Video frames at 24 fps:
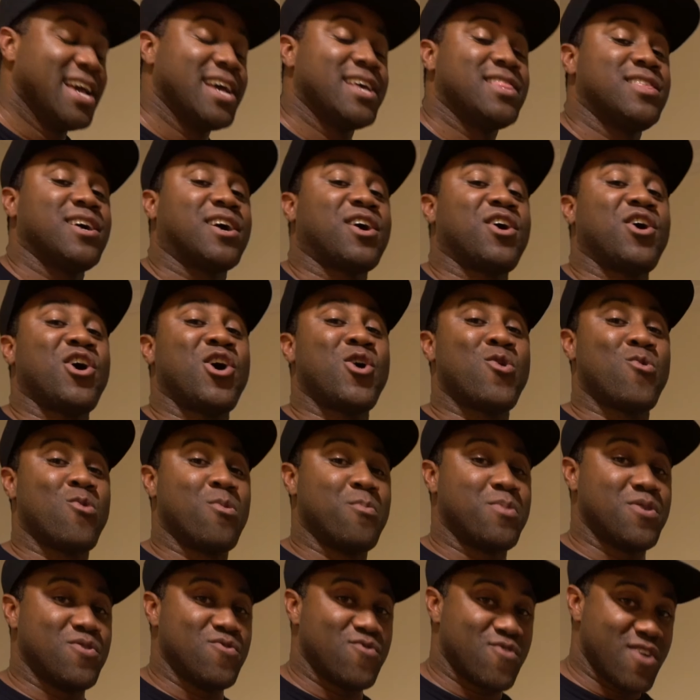the car will
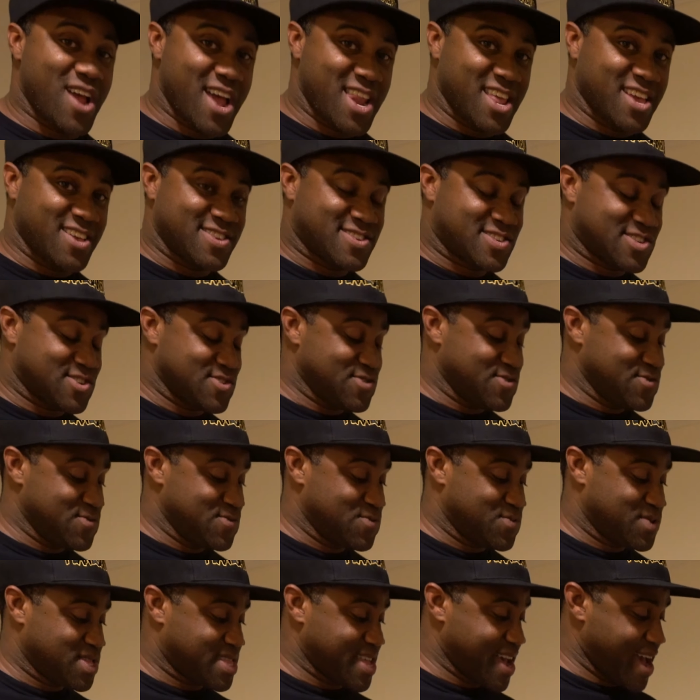be ready
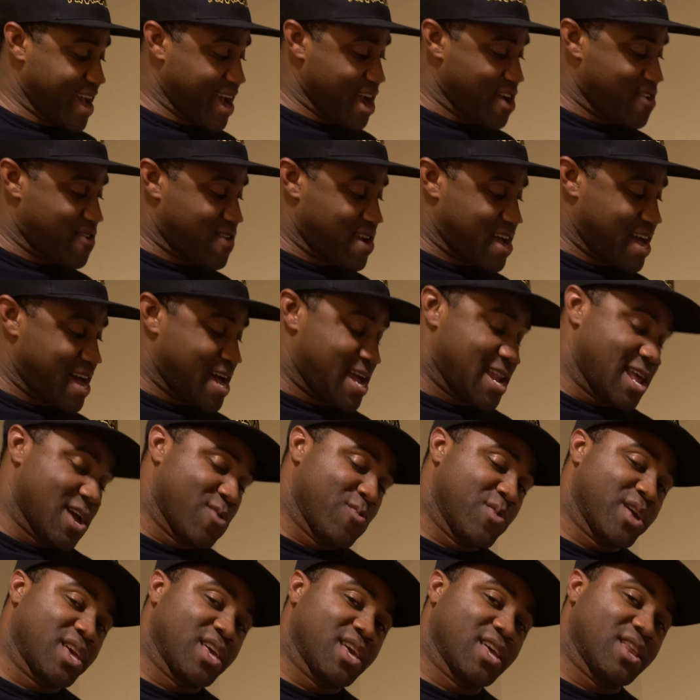soon with the air ride,
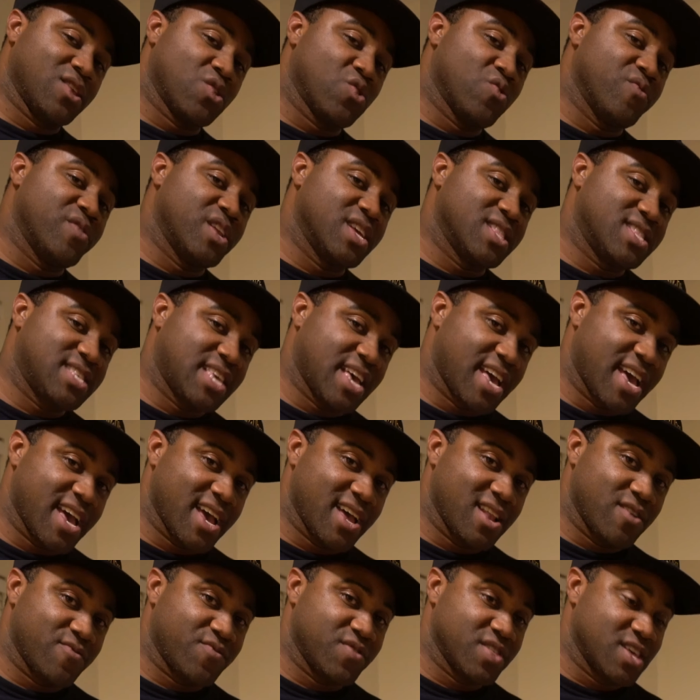and we can get it over to
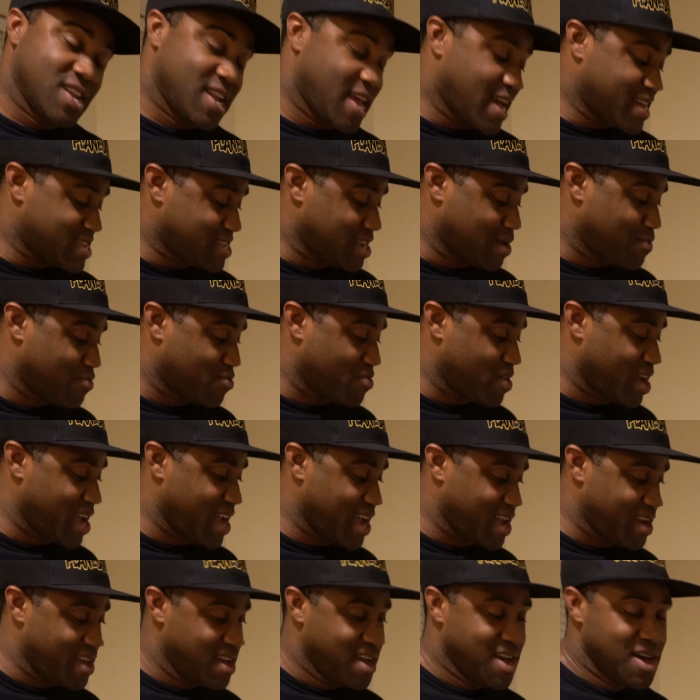Ted for the next
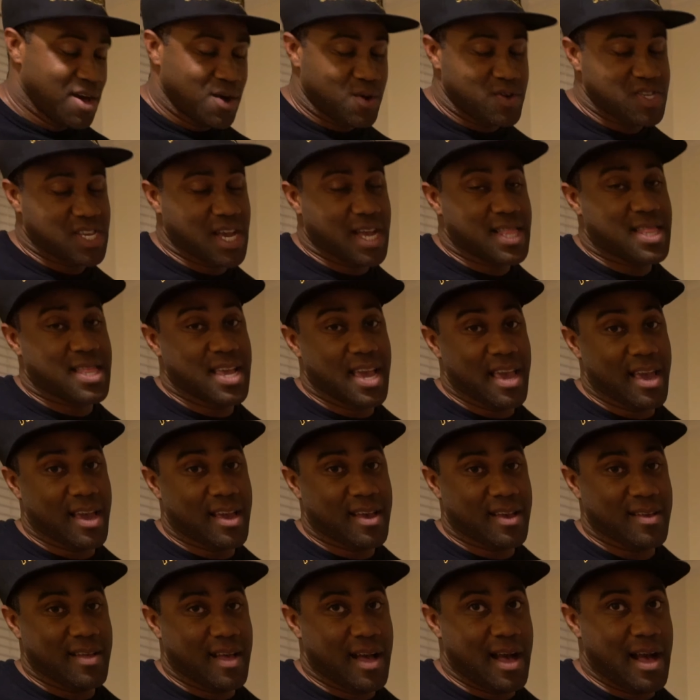upgrade, which I
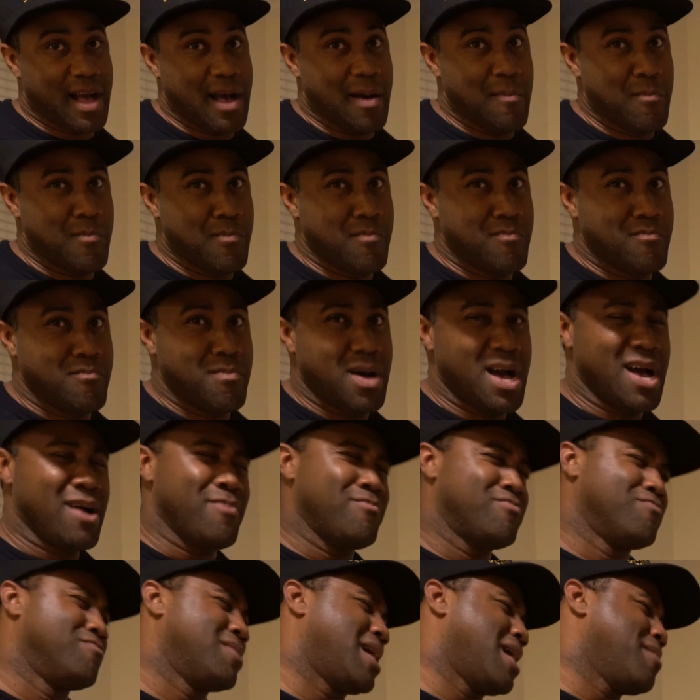think
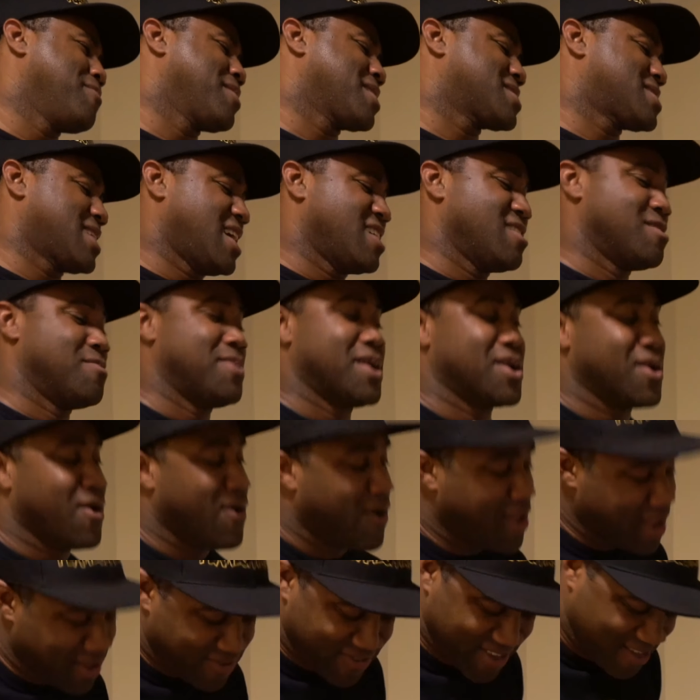I'm excited about
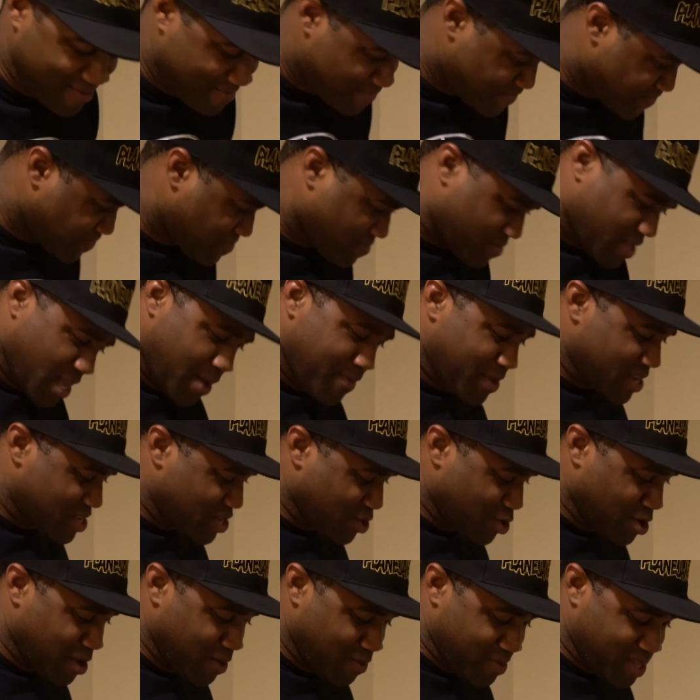all of it. I'm
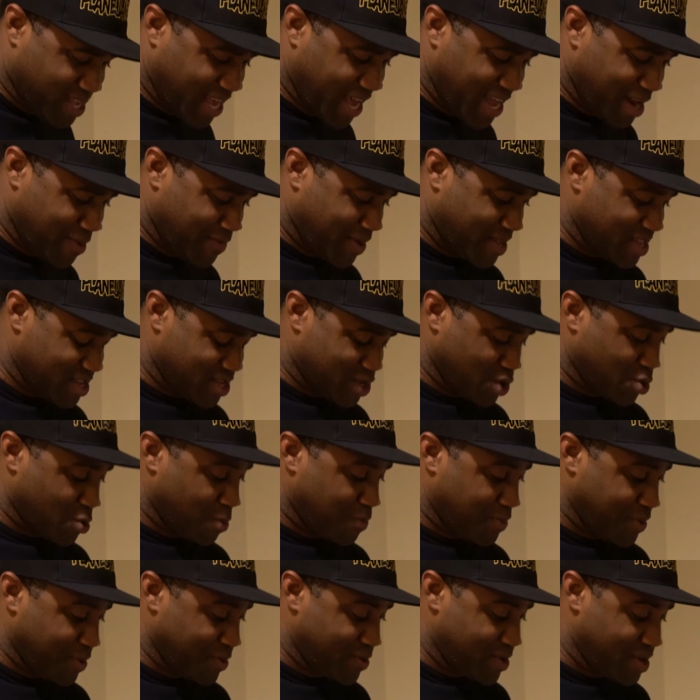excited about the total
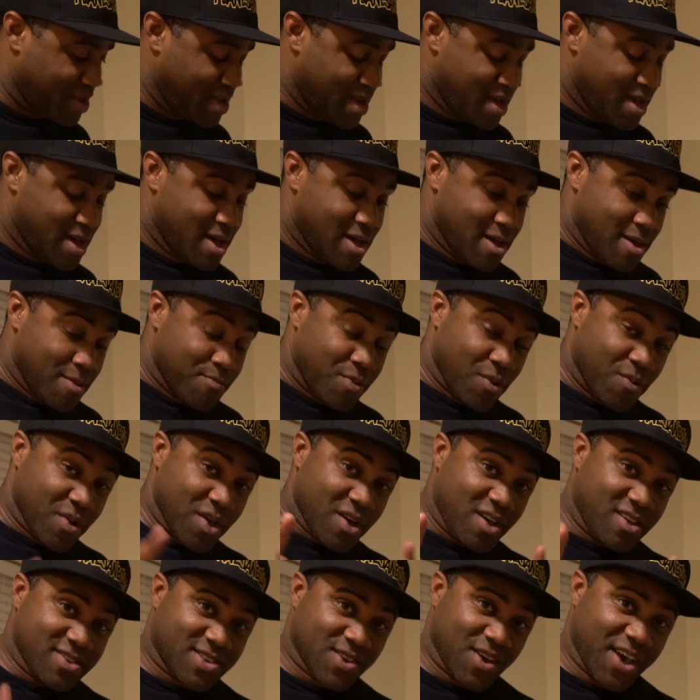build, but we
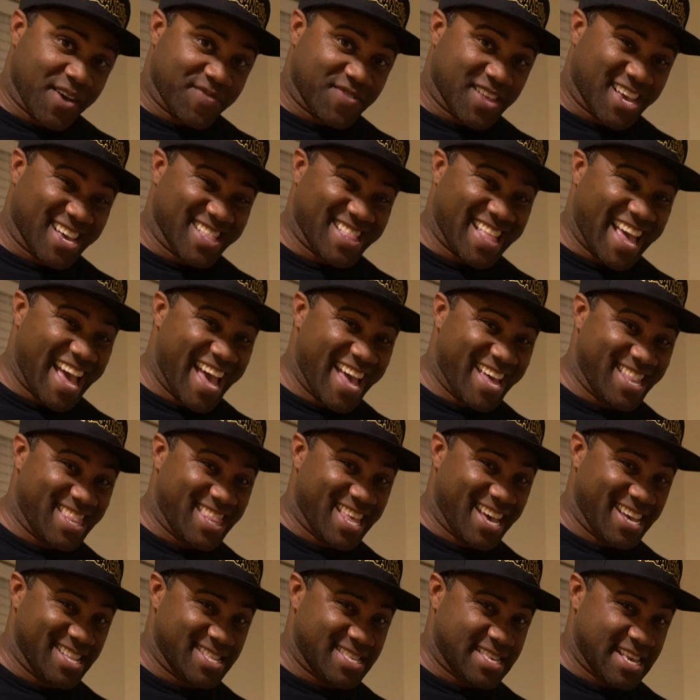also have to get the
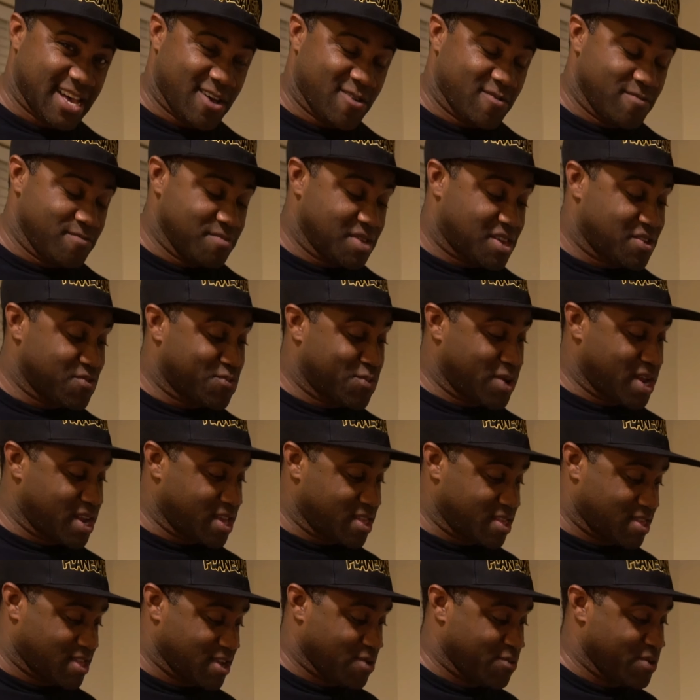headlights out, because one
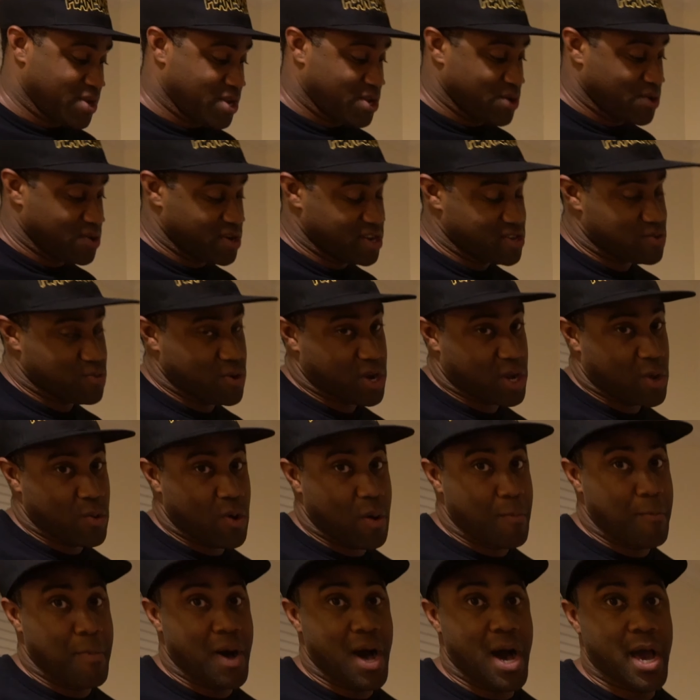other thing we're doing is working
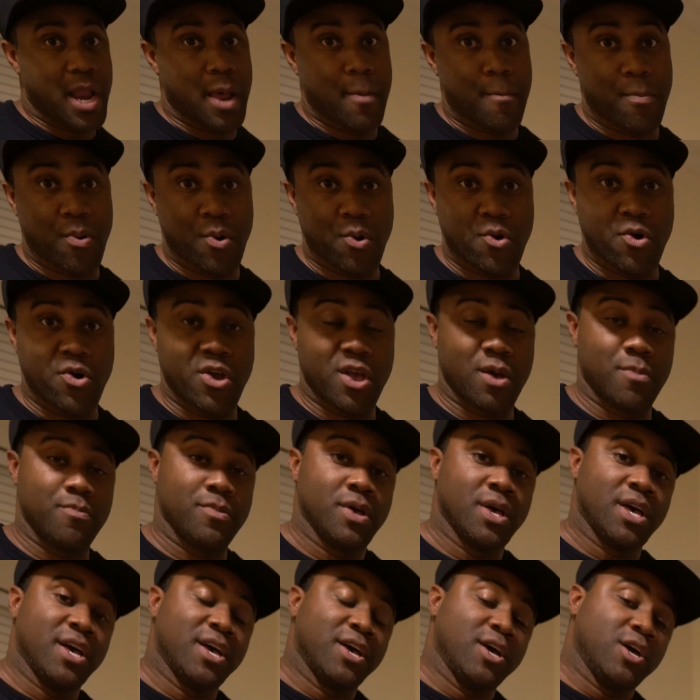with Mod Emporium,